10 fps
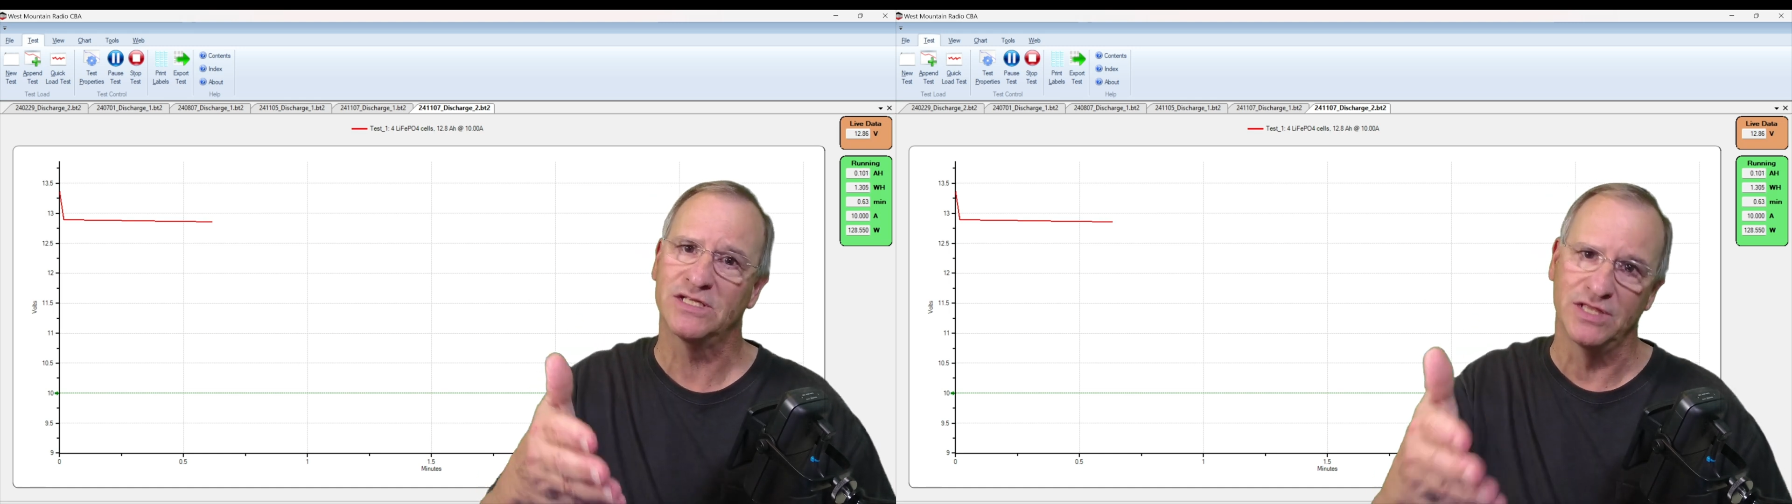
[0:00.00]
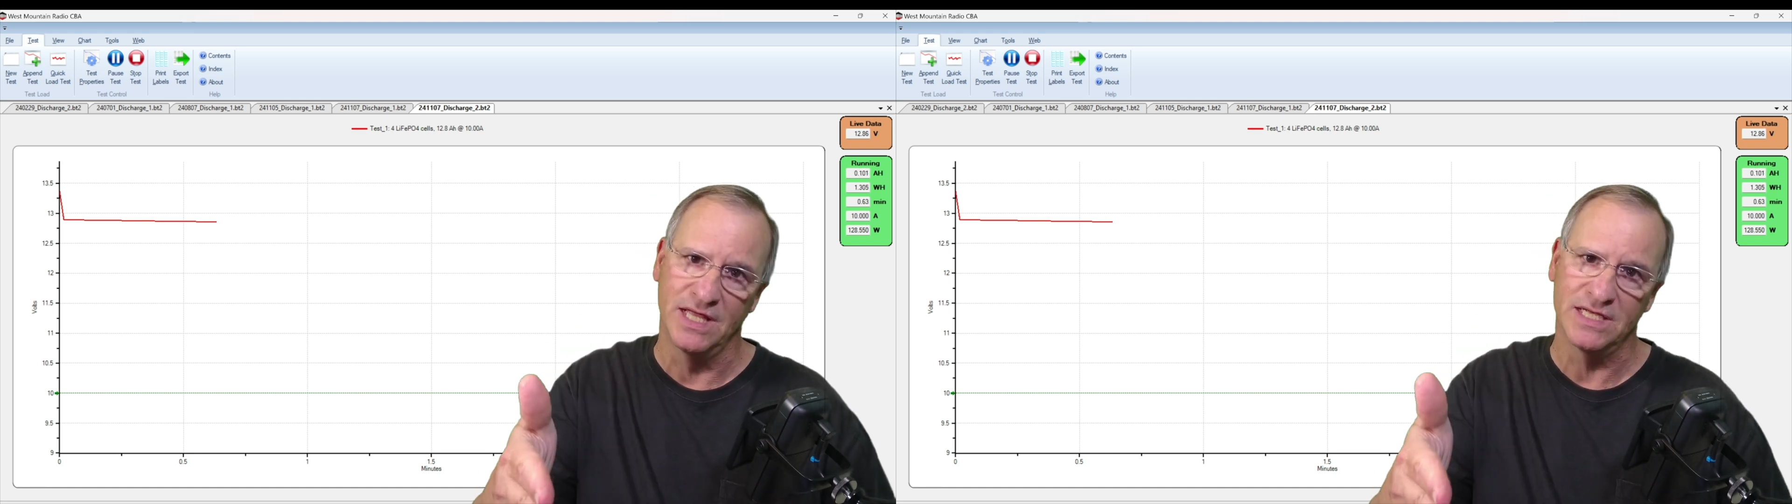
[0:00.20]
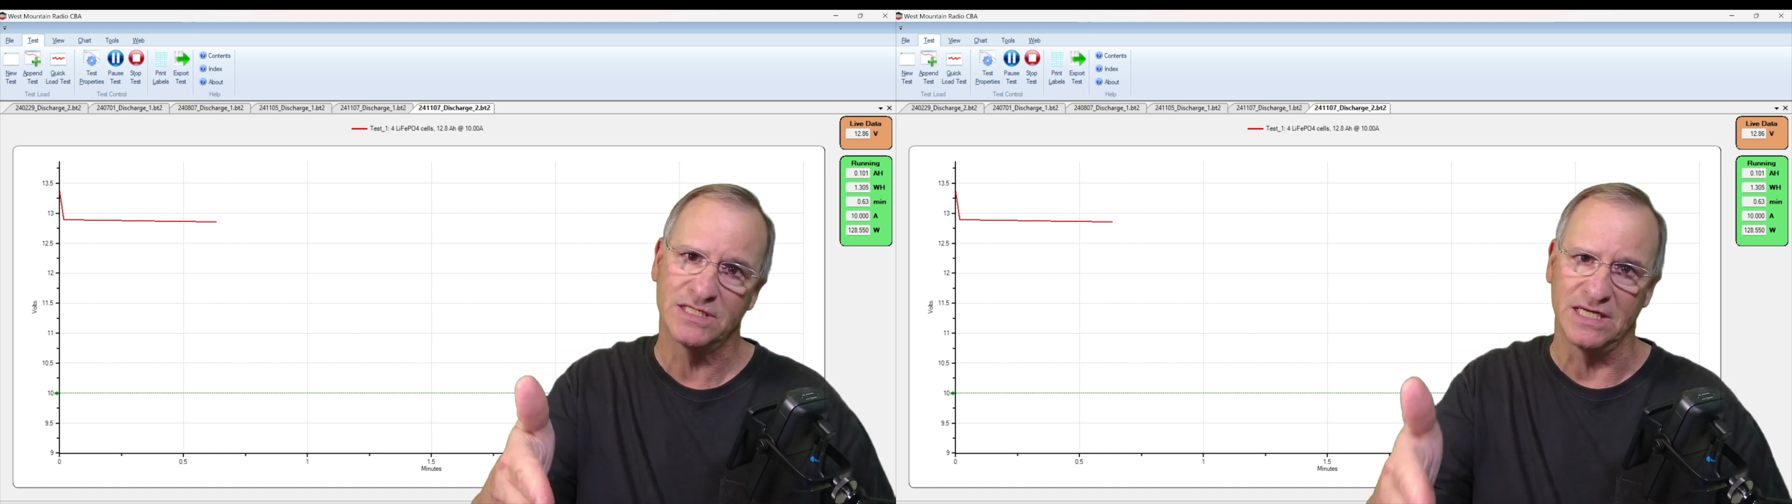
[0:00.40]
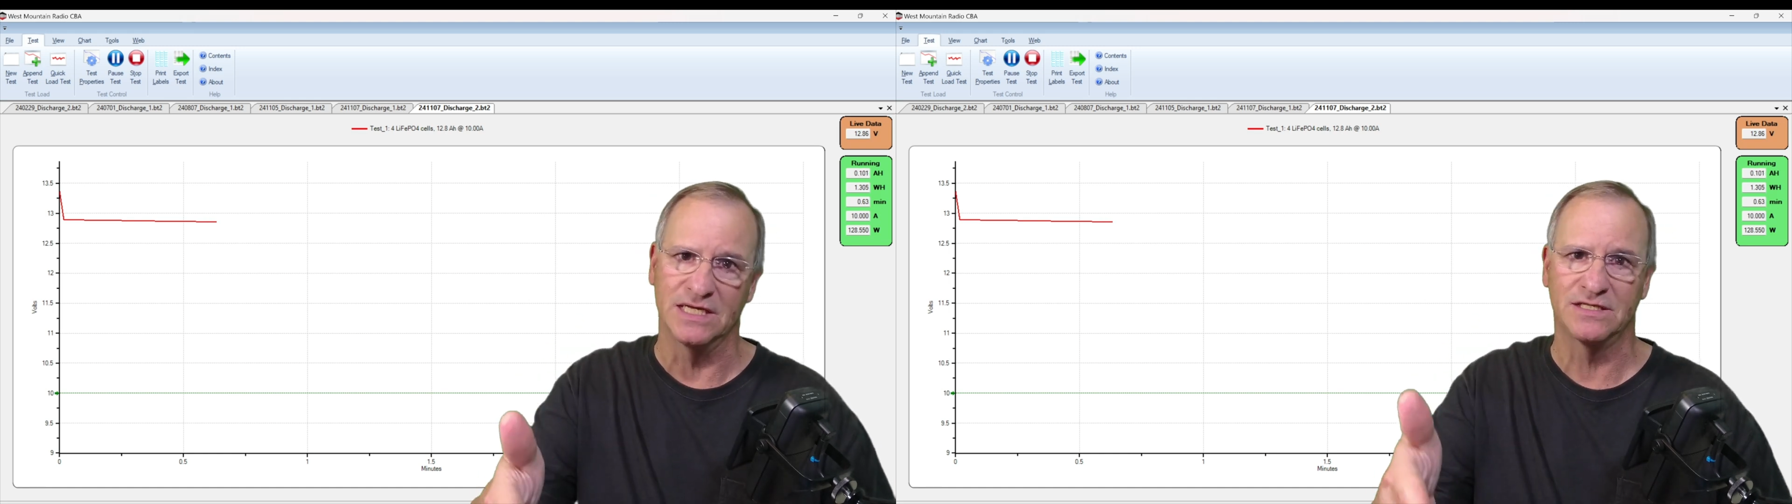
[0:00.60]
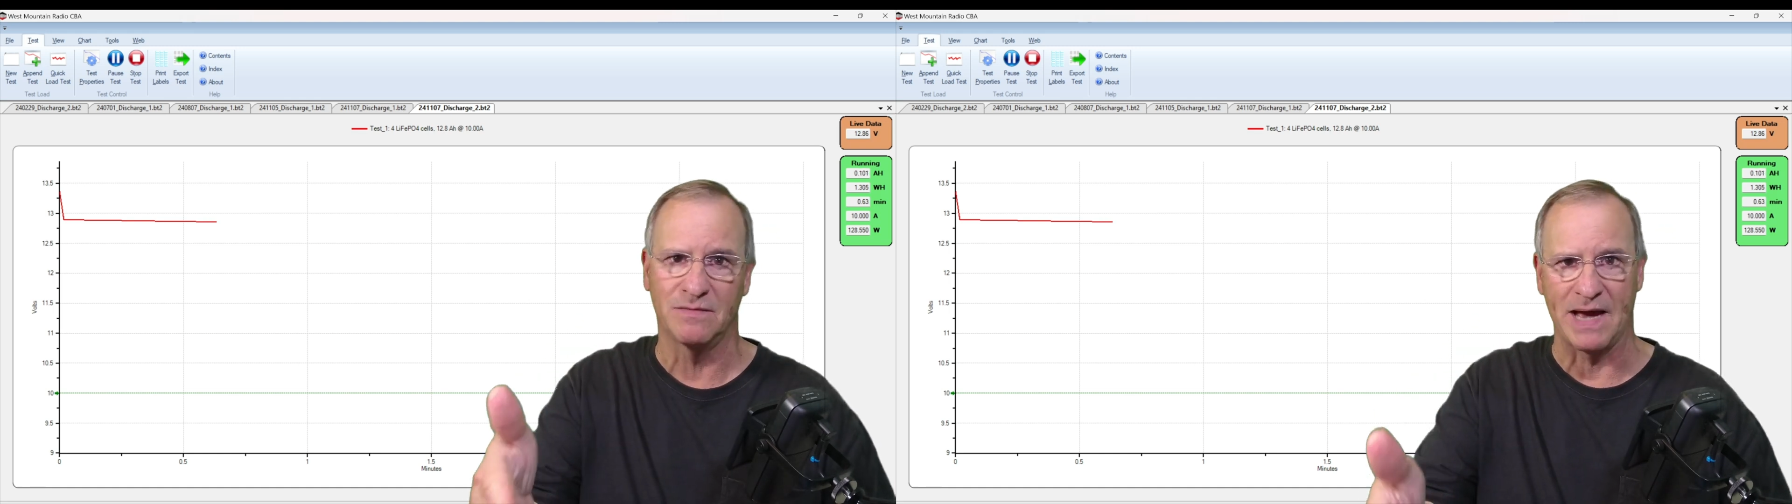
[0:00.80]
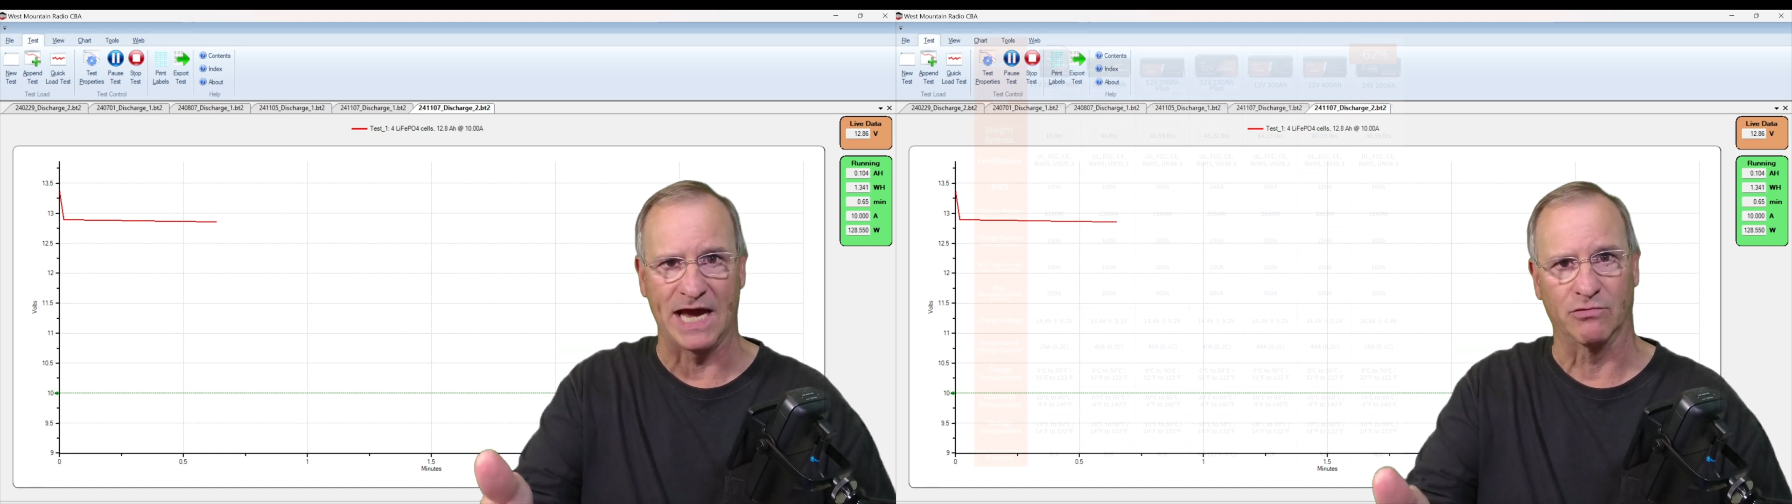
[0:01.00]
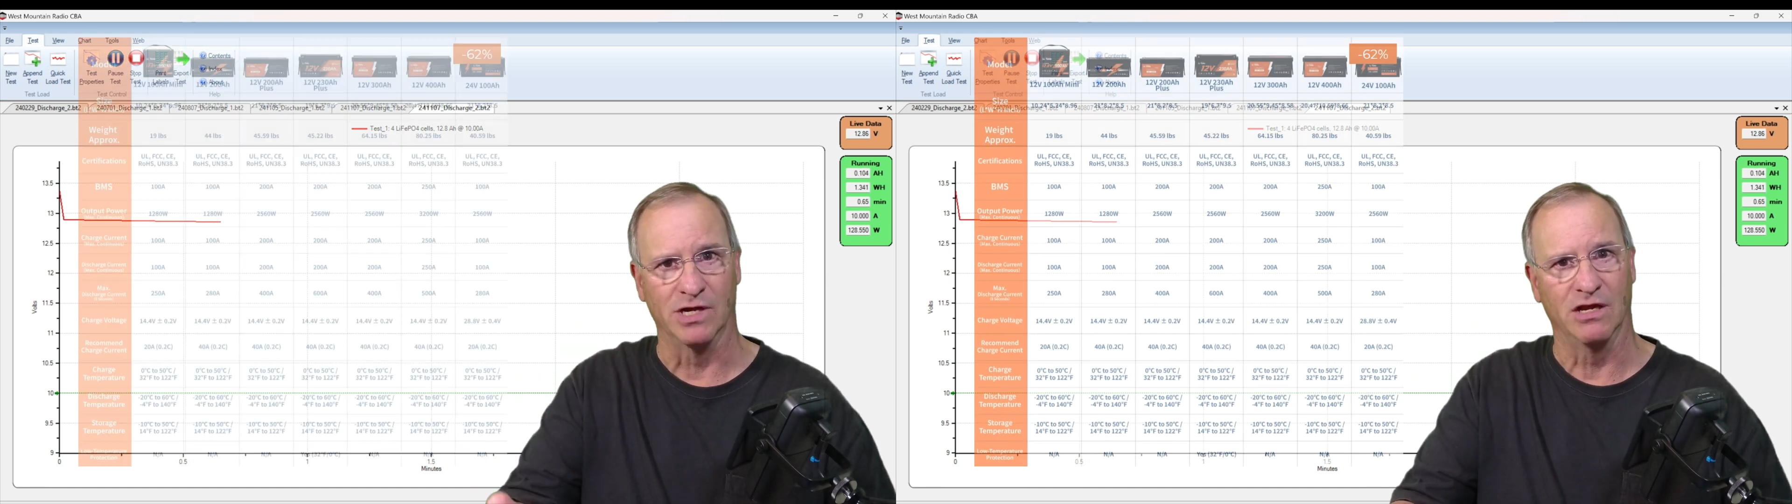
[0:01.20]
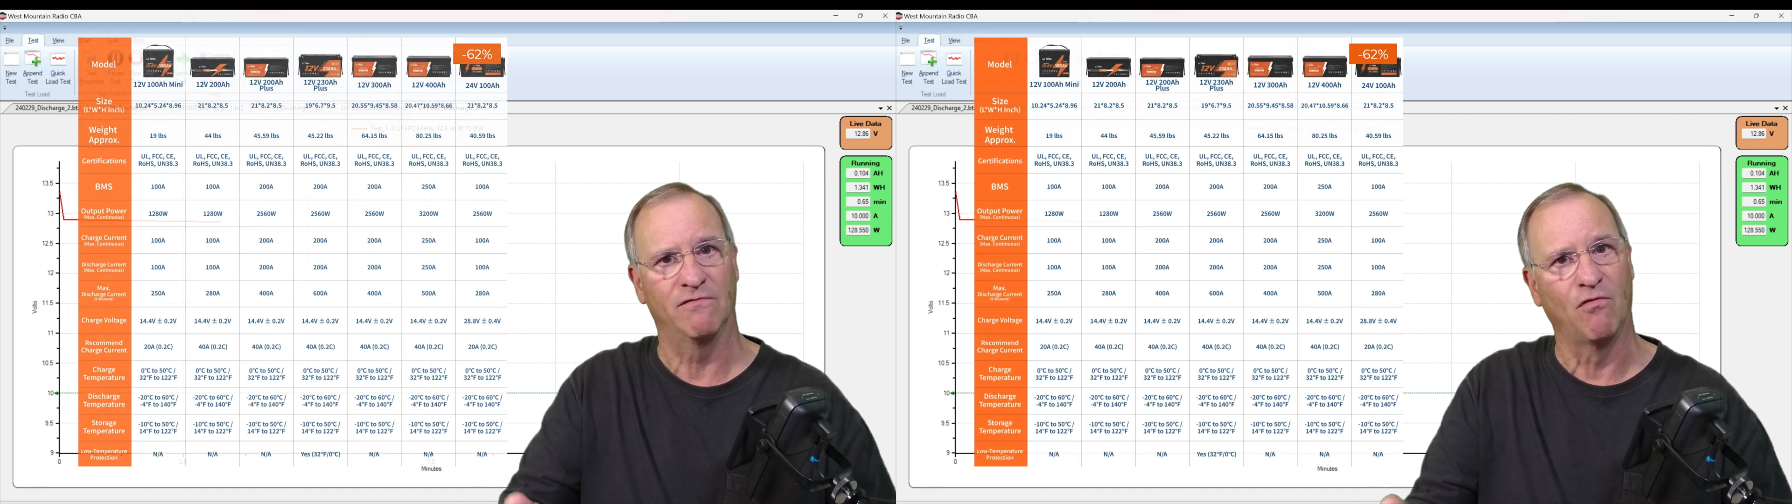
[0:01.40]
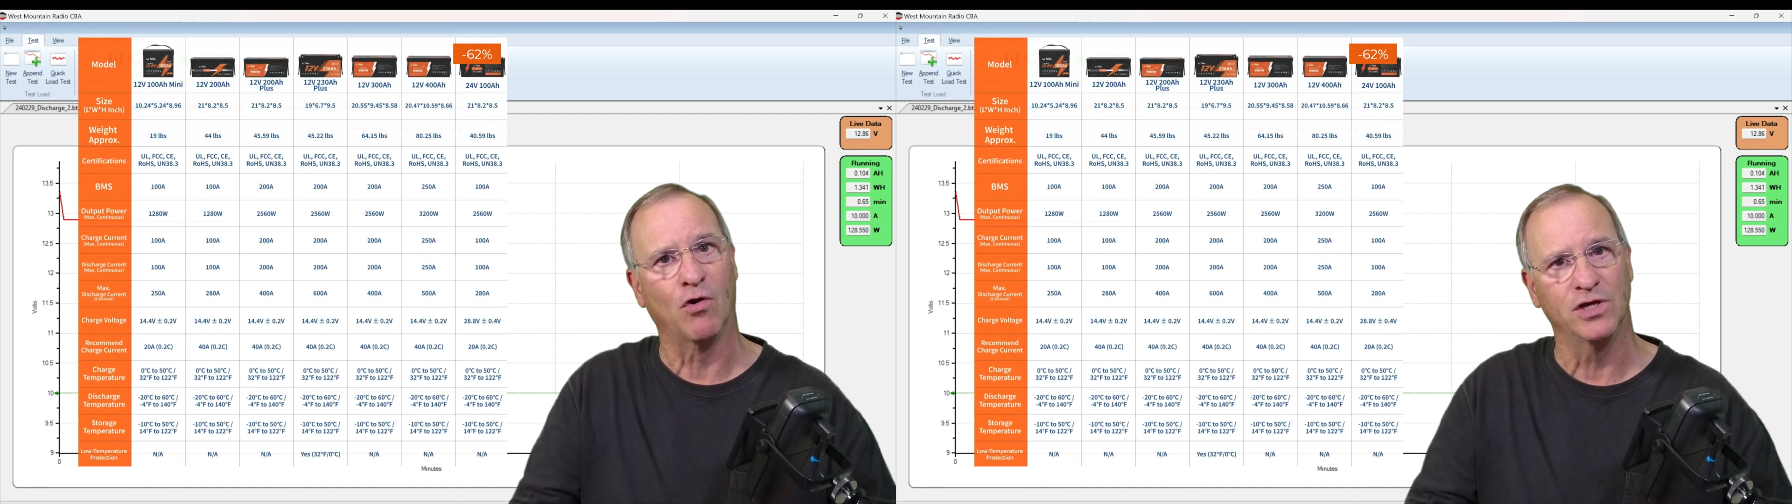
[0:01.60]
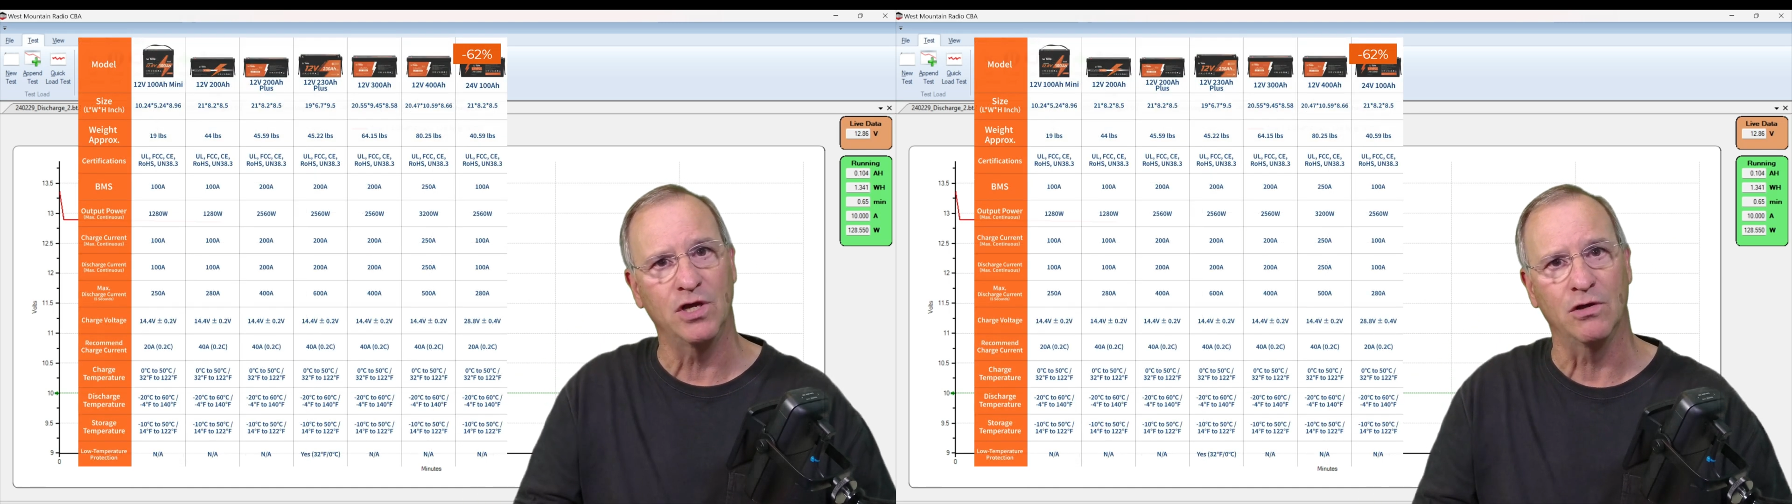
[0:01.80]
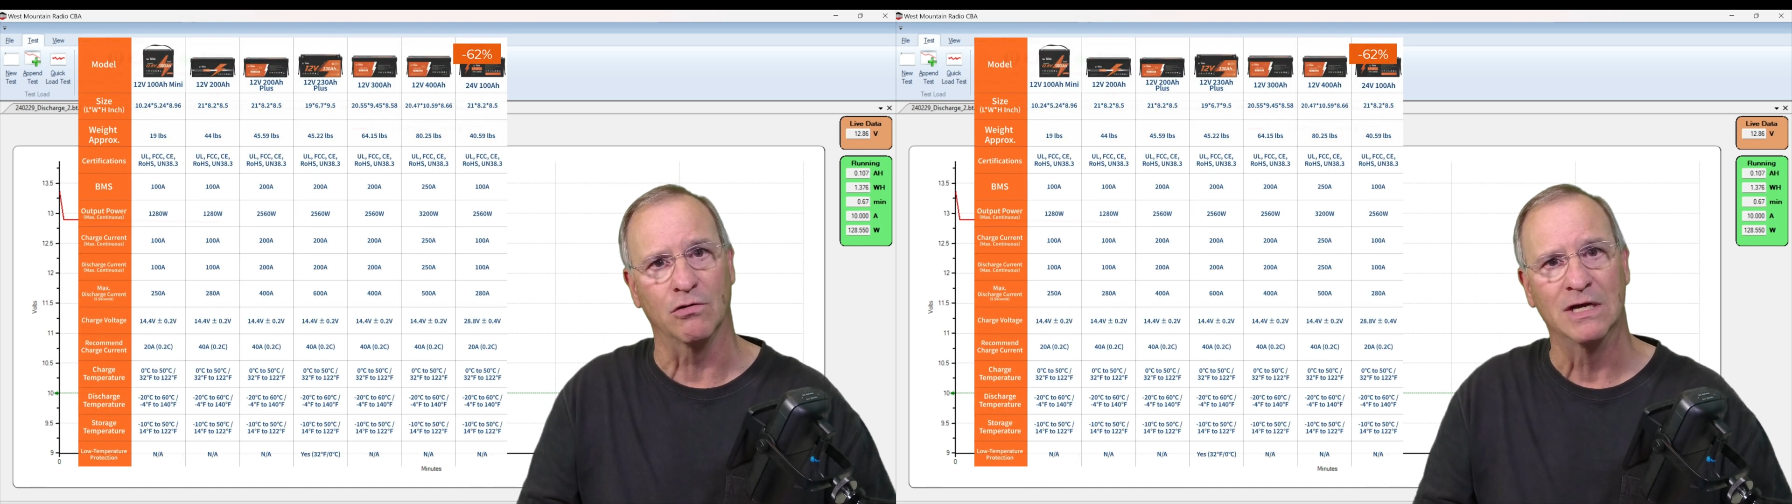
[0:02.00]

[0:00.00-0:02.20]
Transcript: this is the battery for you.